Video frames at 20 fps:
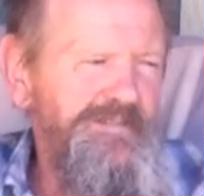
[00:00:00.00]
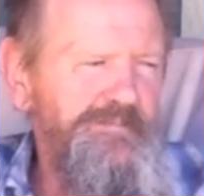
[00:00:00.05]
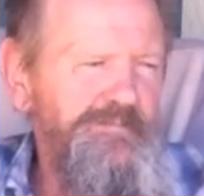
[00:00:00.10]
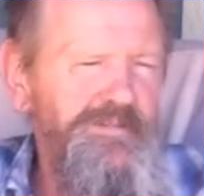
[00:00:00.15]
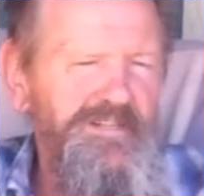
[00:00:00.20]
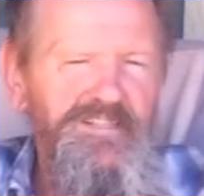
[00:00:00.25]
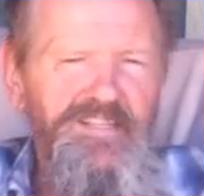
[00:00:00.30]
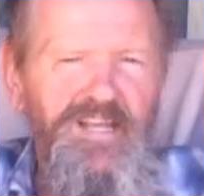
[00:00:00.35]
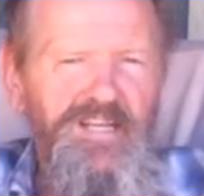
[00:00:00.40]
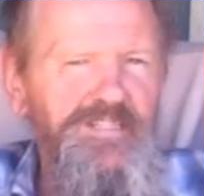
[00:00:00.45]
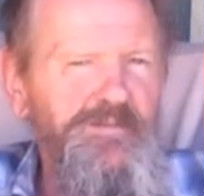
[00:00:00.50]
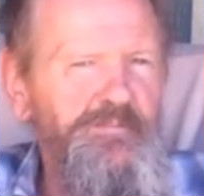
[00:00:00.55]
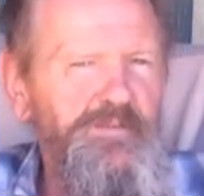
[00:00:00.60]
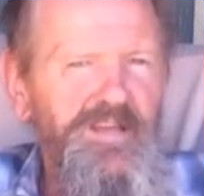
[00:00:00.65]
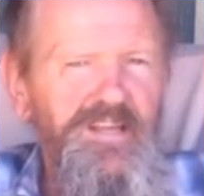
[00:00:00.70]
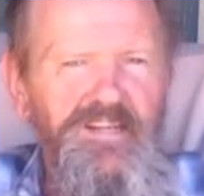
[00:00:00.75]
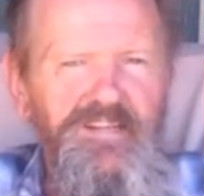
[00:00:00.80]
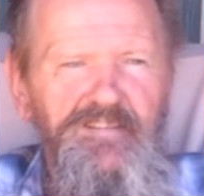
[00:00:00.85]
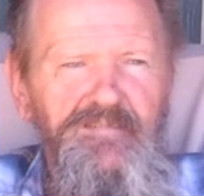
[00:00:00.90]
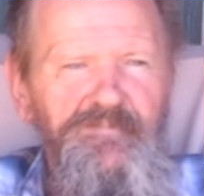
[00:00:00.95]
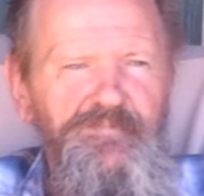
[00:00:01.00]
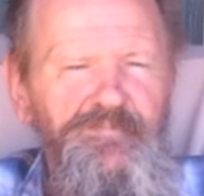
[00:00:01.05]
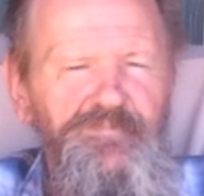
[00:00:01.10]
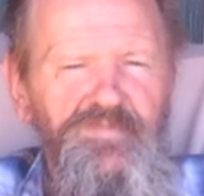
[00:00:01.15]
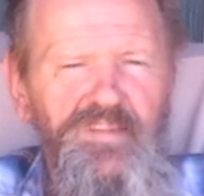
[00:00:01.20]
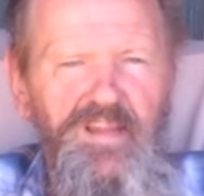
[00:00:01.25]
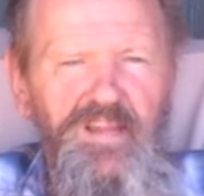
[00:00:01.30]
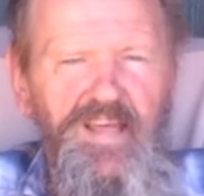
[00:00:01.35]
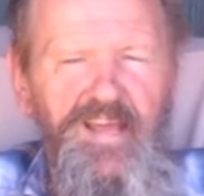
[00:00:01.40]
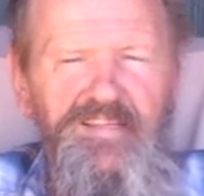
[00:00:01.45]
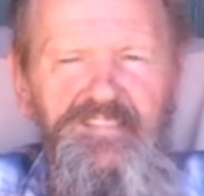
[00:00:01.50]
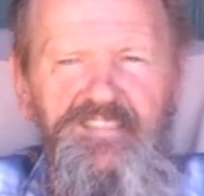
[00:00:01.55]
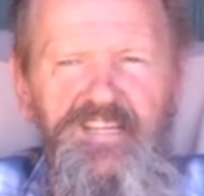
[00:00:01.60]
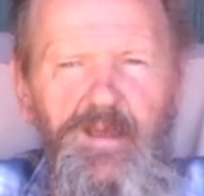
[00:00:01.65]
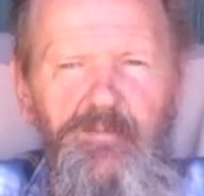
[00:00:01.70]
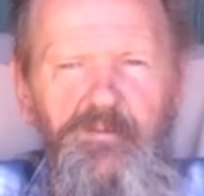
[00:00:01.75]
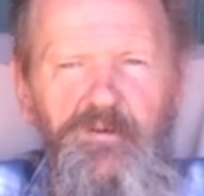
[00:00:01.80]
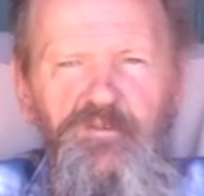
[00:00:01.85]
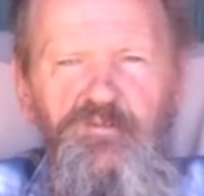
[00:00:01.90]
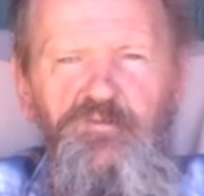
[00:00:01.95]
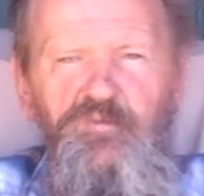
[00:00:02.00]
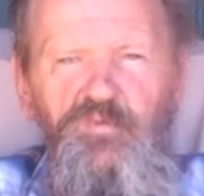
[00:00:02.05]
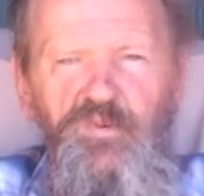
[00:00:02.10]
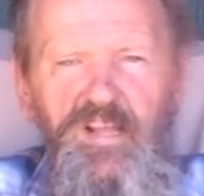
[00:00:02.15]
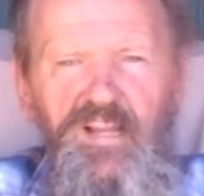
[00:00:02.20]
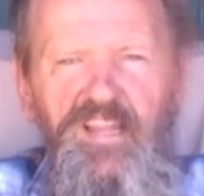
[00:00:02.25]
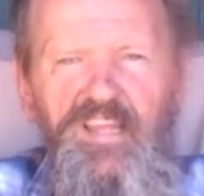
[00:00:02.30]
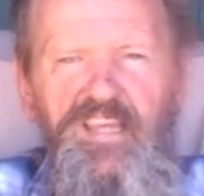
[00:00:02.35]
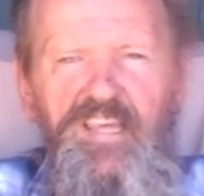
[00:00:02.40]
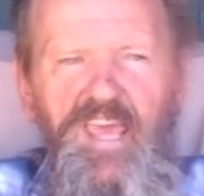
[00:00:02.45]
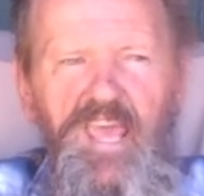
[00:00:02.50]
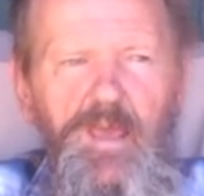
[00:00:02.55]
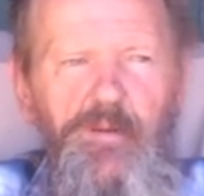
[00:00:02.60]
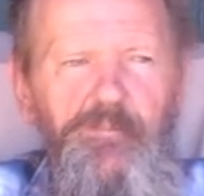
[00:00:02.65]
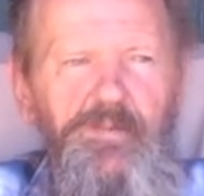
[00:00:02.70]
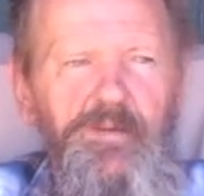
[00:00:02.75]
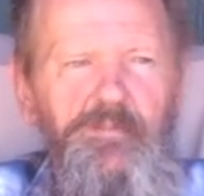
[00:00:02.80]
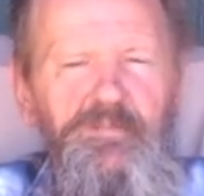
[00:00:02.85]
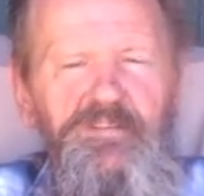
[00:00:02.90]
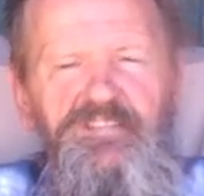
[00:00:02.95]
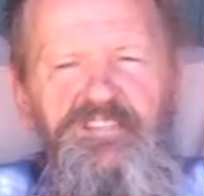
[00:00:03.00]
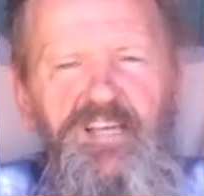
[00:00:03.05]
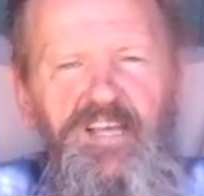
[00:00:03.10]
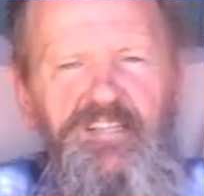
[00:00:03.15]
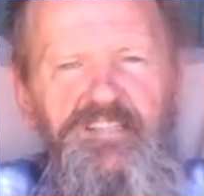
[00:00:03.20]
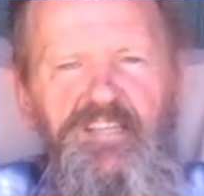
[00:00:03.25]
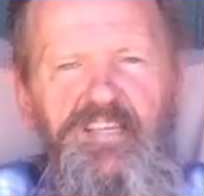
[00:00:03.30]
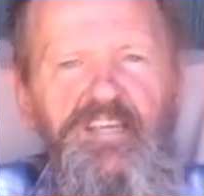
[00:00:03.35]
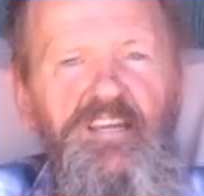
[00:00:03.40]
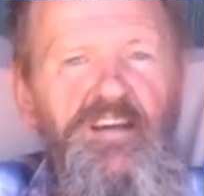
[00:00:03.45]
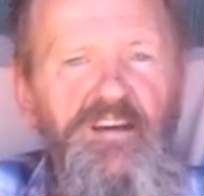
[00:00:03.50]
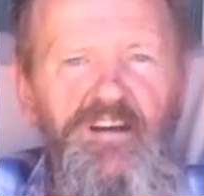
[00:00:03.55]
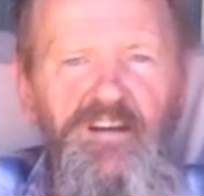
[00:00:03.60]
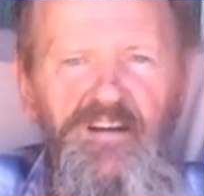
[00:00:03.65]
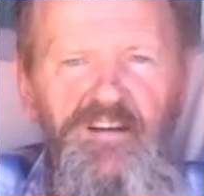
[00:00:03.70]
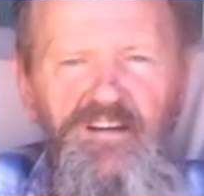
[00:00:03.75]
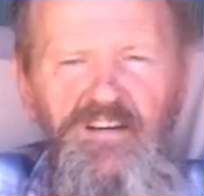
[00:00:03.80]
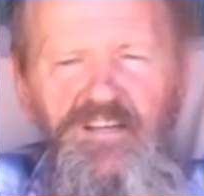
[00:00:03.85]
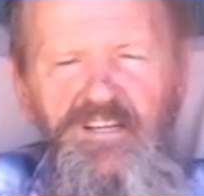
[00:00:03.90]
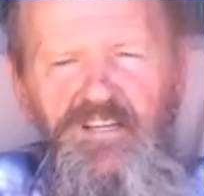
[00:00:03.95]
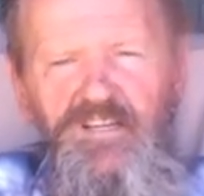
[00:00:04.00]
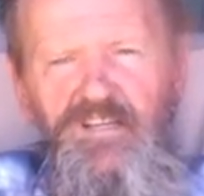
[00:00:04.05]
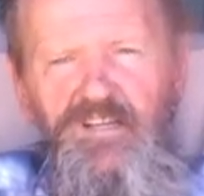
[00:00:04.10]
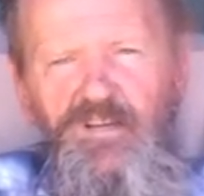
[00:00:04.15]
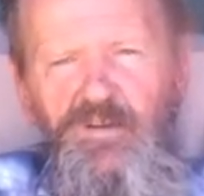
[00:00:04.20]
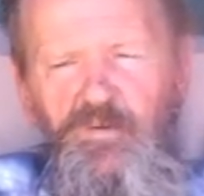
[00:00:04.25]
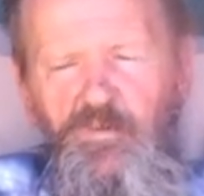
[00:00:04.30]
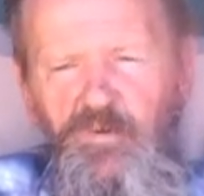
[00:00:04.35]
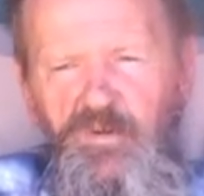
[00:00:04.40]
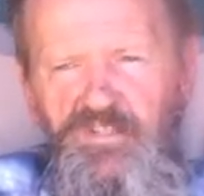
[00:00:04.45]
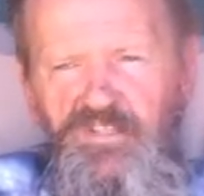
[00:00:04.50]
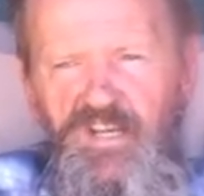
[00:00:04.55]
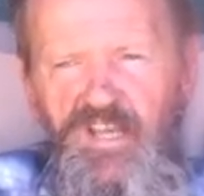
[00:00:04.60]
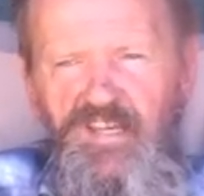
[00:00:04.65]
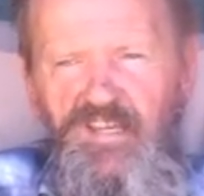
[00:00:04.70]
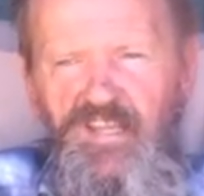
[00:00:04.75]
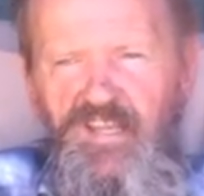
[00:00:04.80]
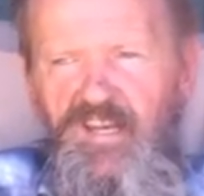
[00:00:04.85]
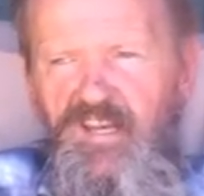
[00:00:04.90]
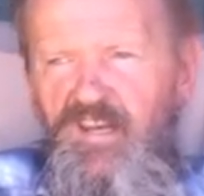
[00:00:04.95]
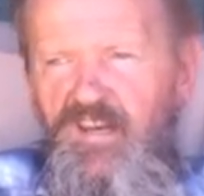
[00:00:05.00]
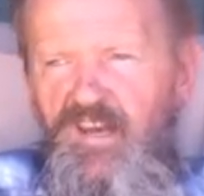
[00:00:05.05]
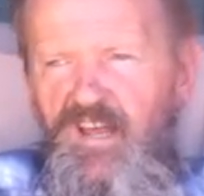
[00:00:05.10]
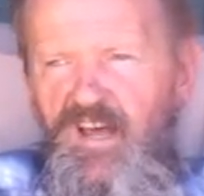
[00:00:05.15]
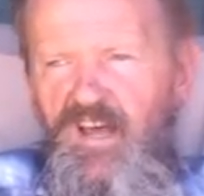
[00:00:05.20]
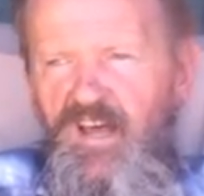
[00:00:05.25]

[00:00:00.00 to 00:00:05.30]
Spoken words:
But that's been the last time I was really camping besides here, which I did in